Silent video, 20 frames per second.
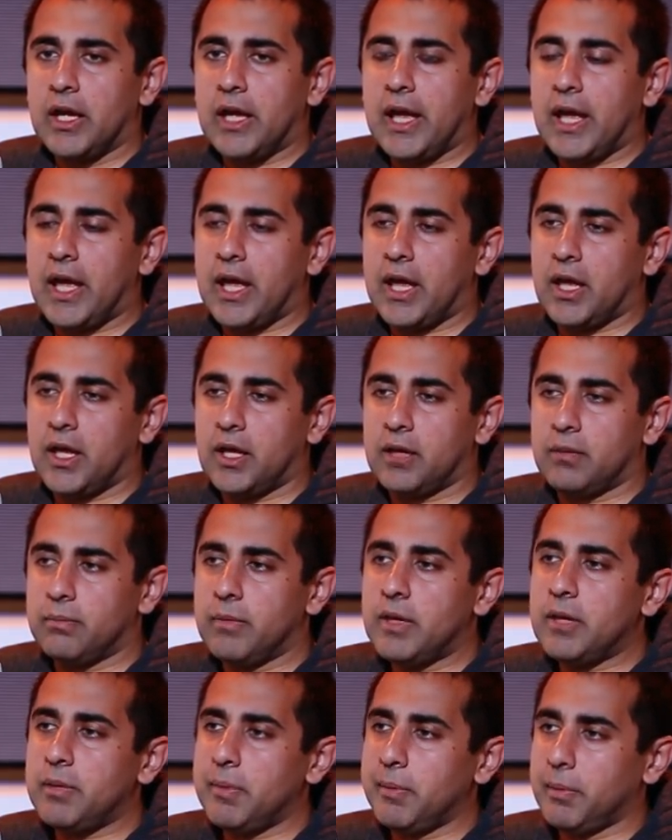And
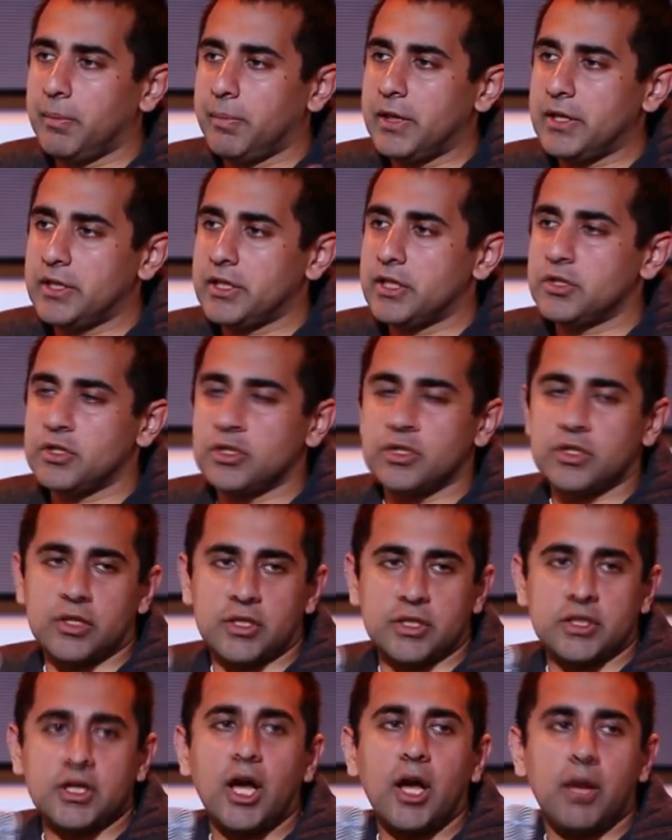many people pay attention to
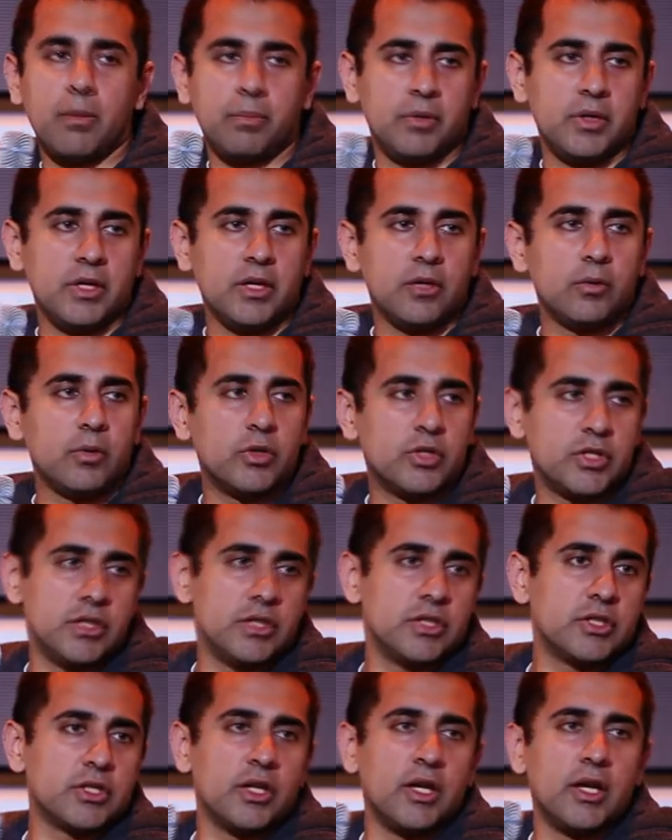the top bit, which
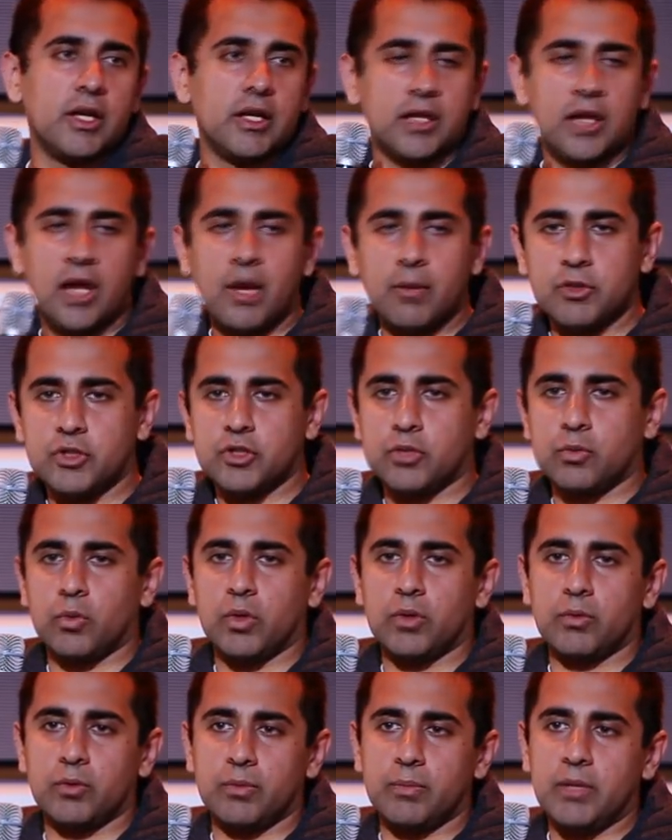is like how much
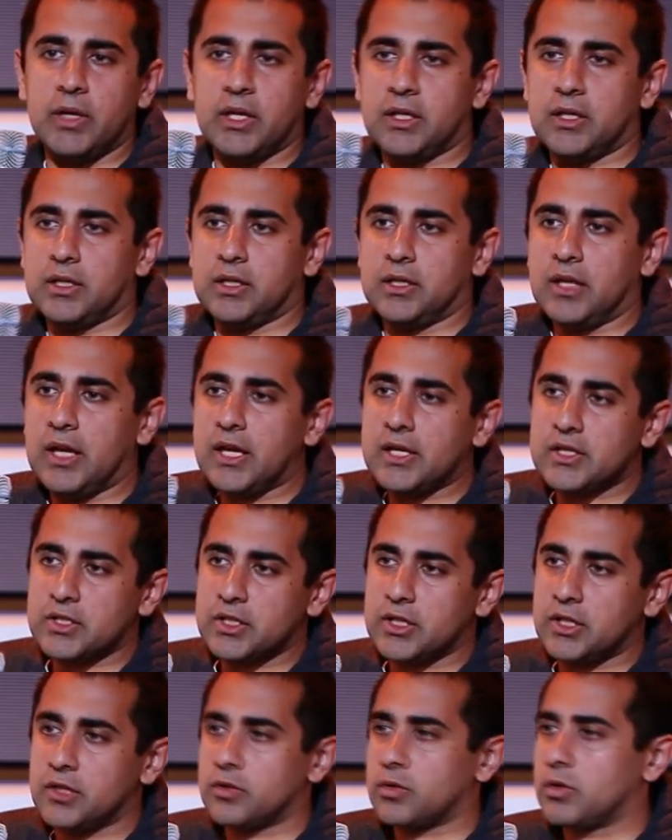one would make in an
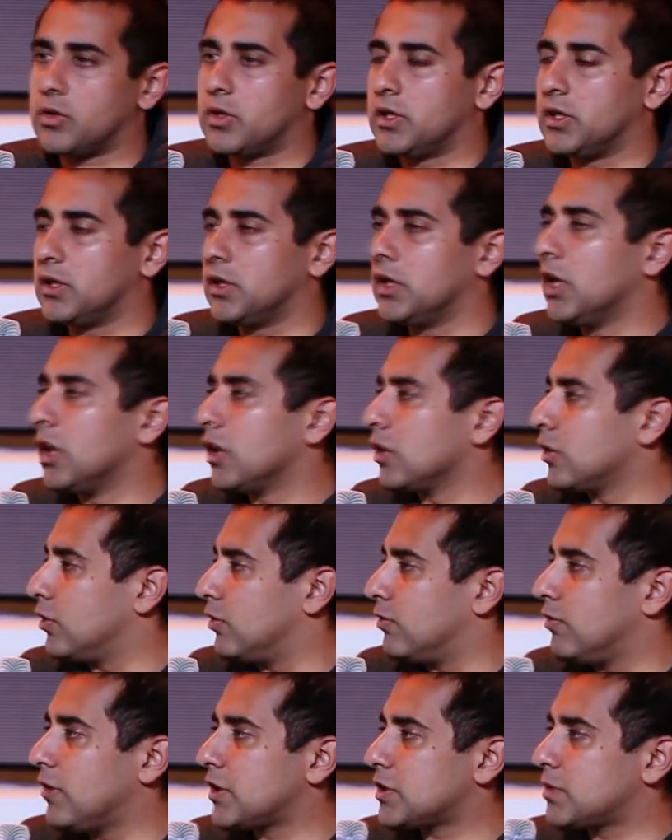exit or in a good
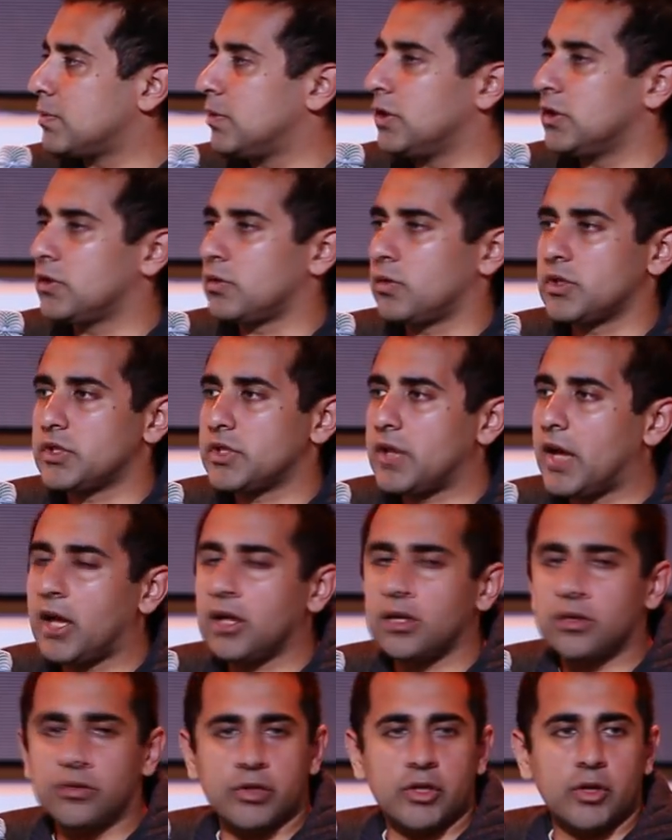investment or a
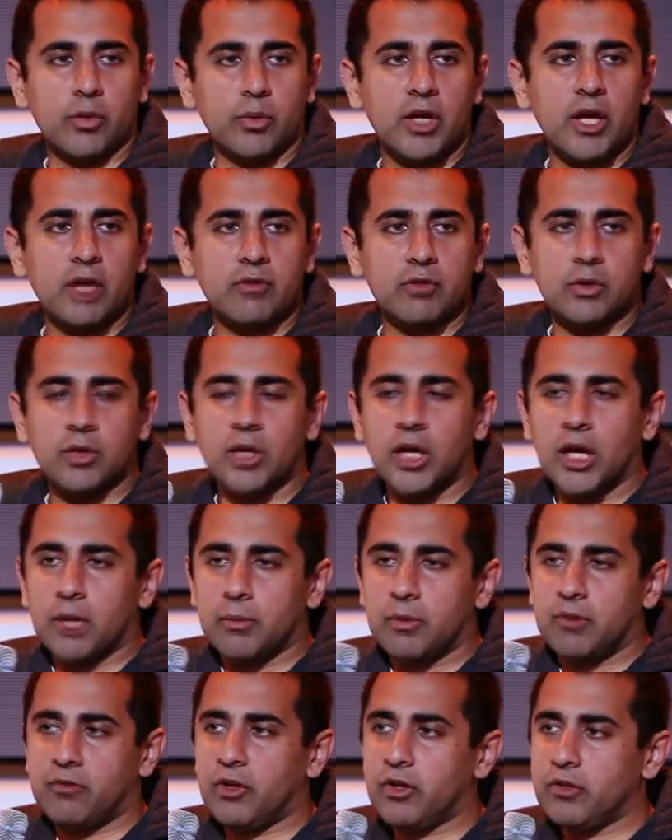salary or what have you.
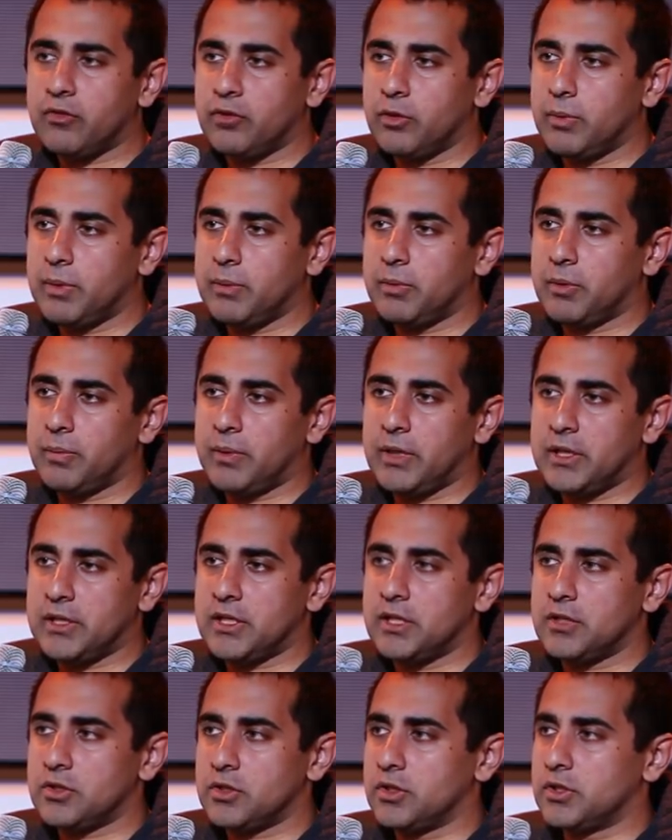But very few people pay
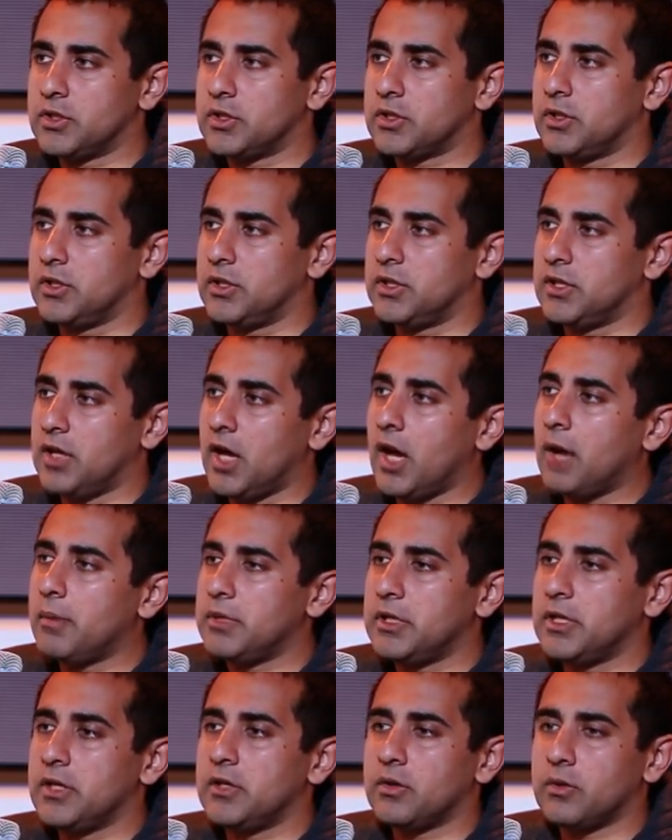attention to the
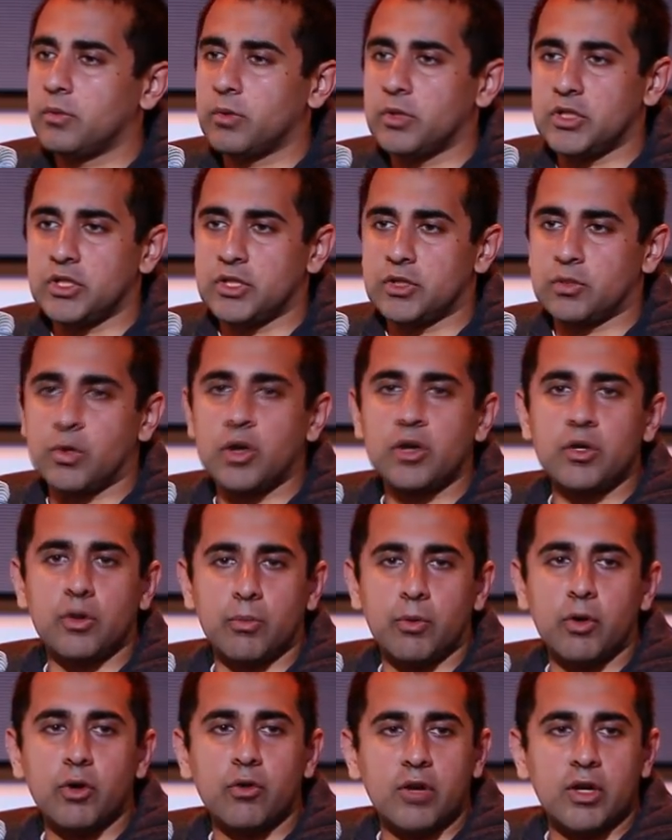denominator, which is where
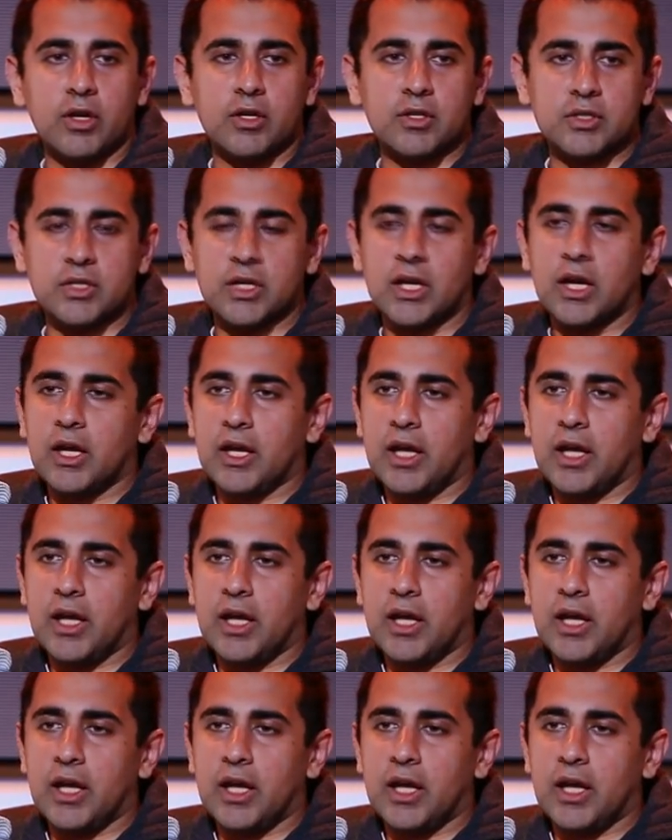your burn rate is.